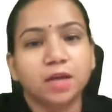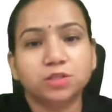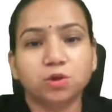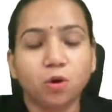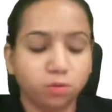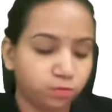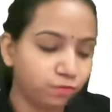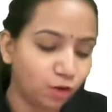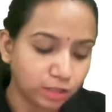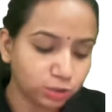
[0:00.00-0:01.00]
So
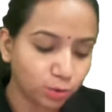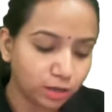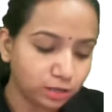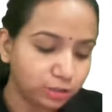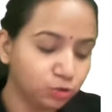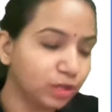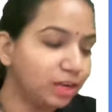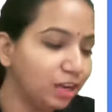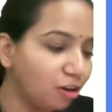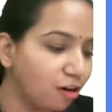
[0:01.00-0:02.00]
first one, you
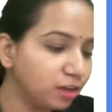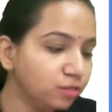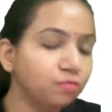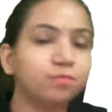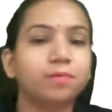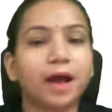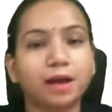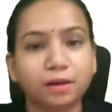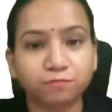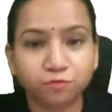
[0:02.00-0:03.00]
can learn
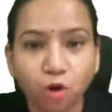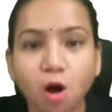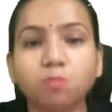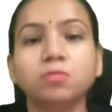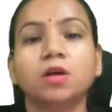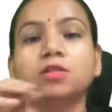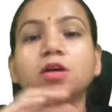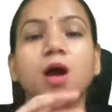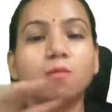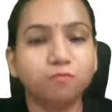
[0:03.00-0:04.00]
from the
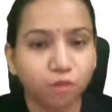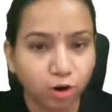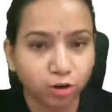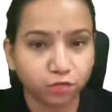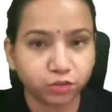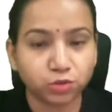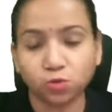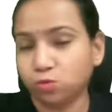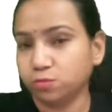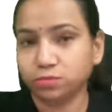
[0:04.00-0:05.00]
comfort of your
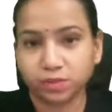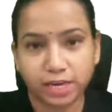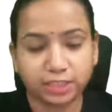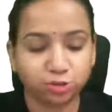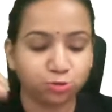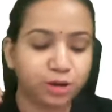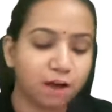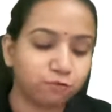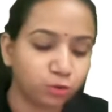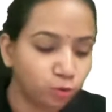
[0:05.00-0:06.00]
home. Yes, you don't have to